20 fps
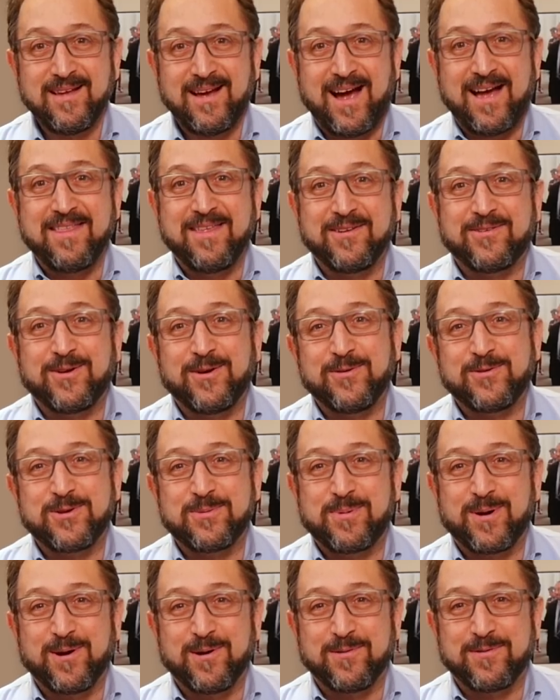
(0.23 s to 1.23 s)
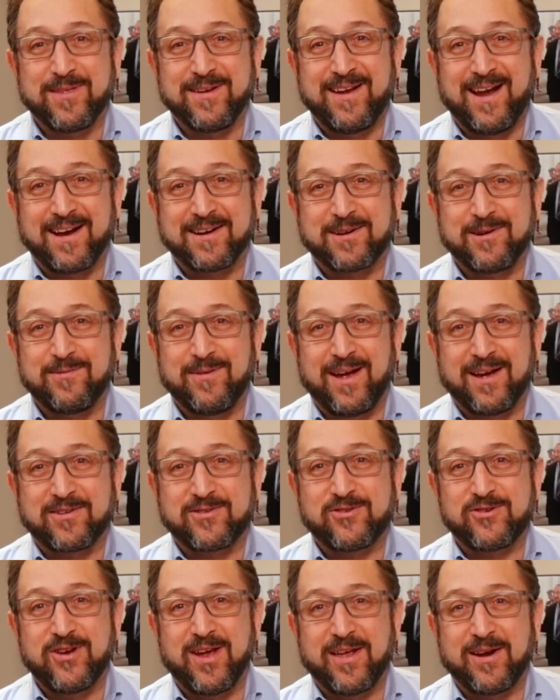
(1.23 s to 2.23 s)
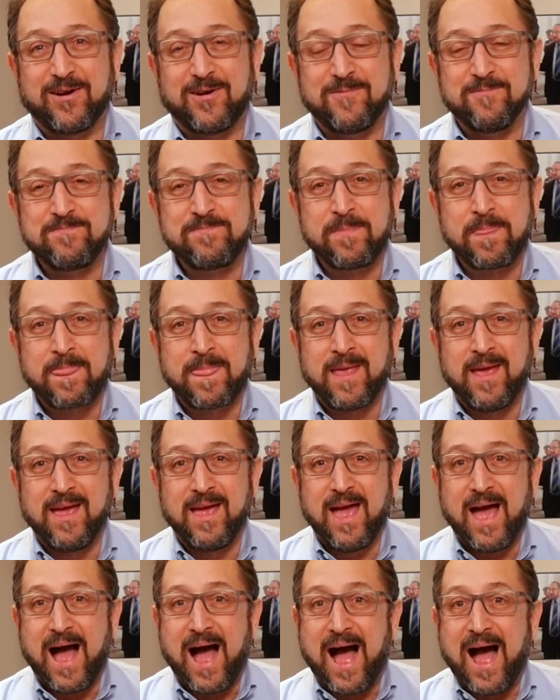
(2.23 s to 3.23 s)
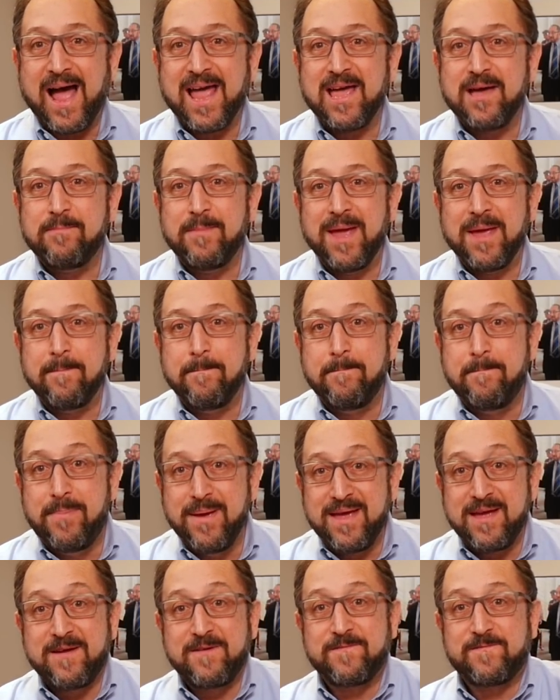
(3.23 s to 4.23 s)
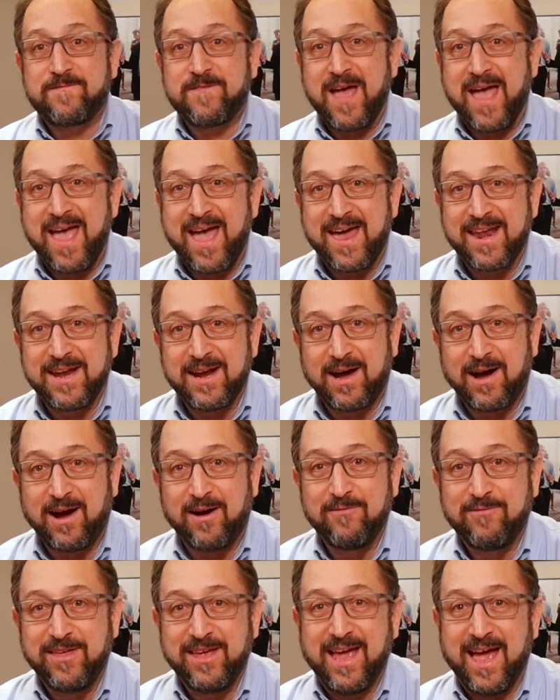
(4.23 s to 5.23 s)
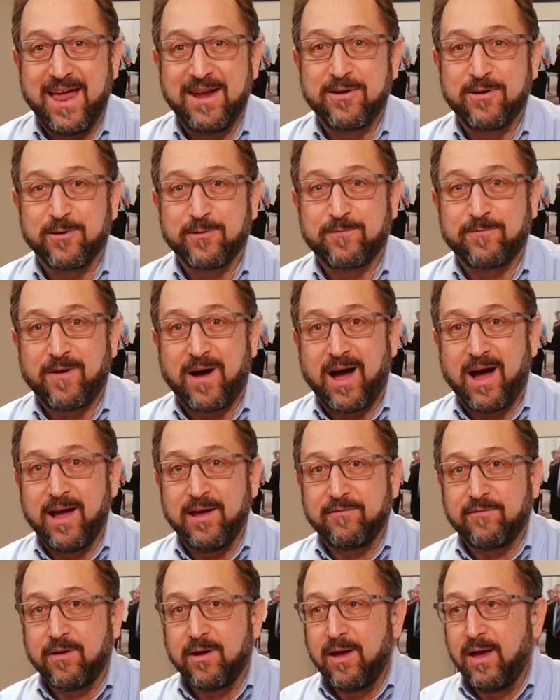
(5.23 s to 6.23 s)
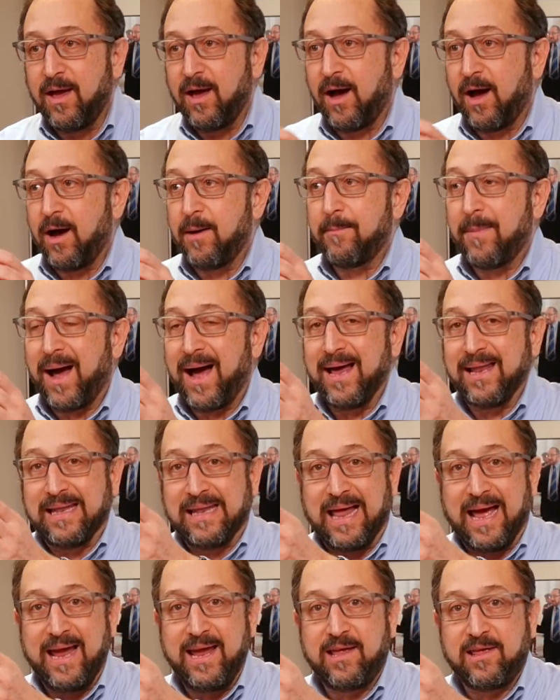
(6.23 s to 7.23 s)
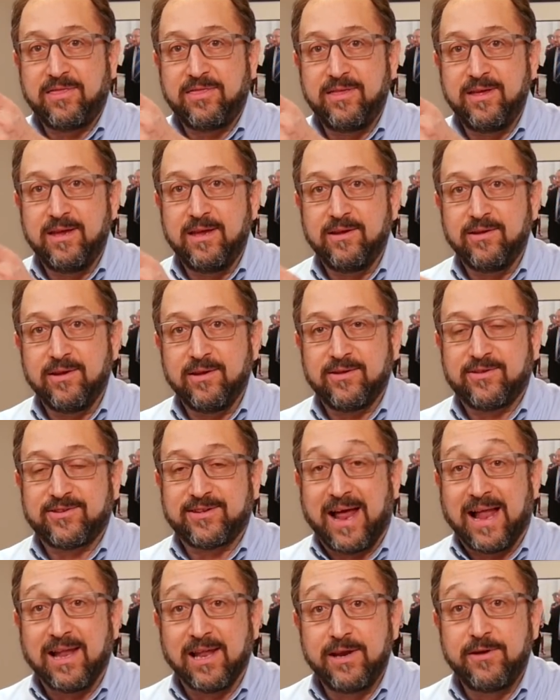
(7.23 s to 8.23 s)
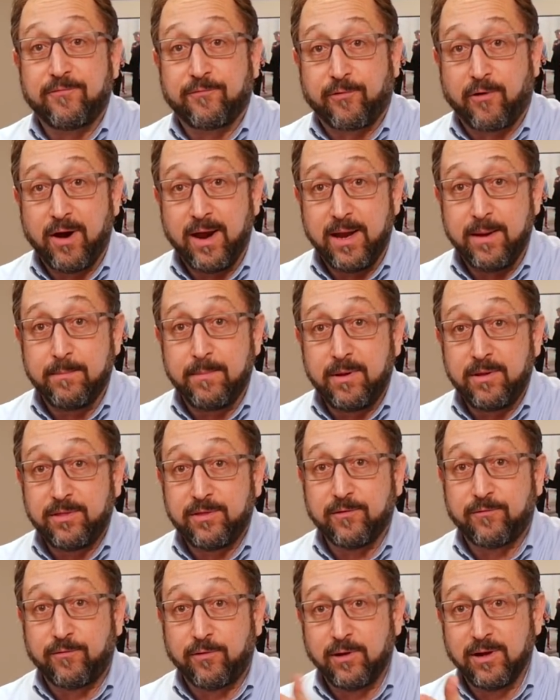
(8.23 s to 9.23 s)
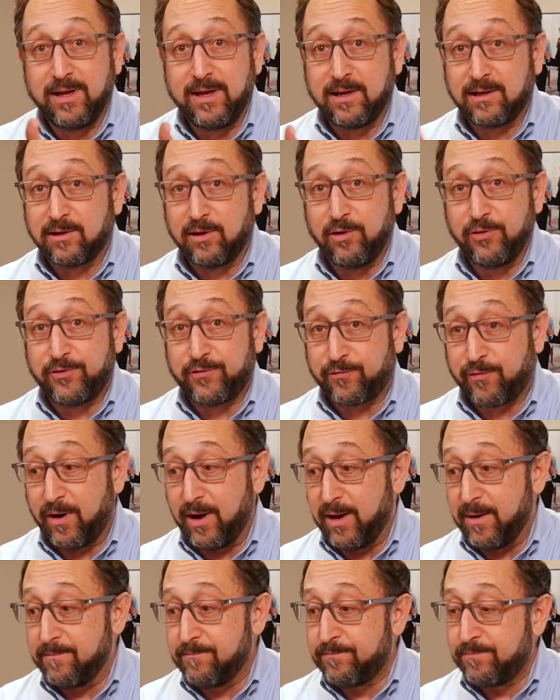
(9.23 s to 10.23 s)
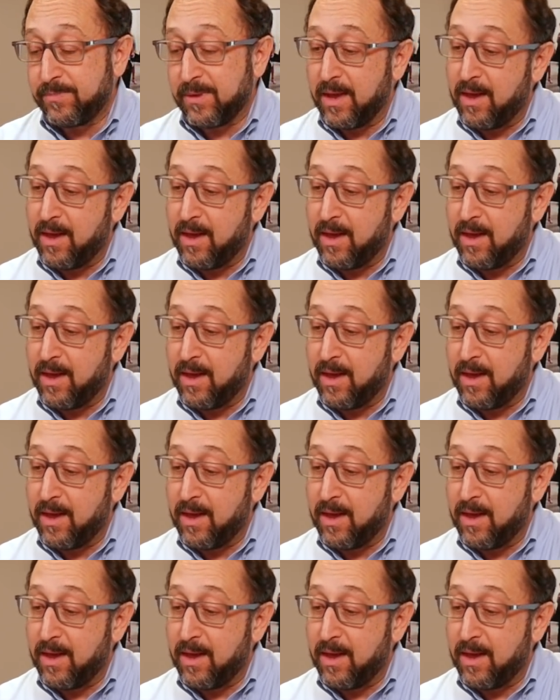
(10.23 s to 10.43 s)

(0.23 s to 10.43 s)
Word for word: Hi, this is Irv Shapiro with the Dr. Vax channel. I am a big fan of the Ender 5. I like the solid frame, the fully enclosed frame,